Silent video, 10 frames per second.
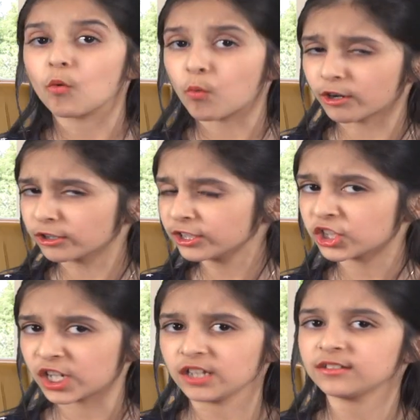what are
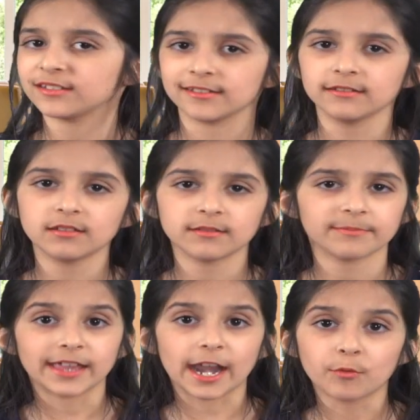the chances
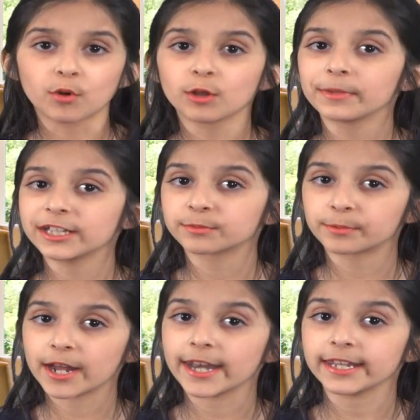that it will be
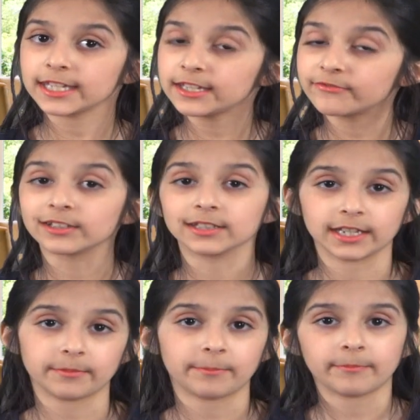spread
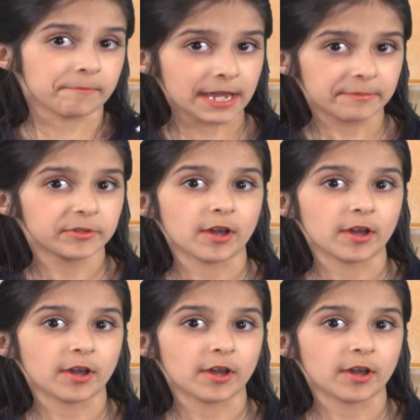evenly? Maybe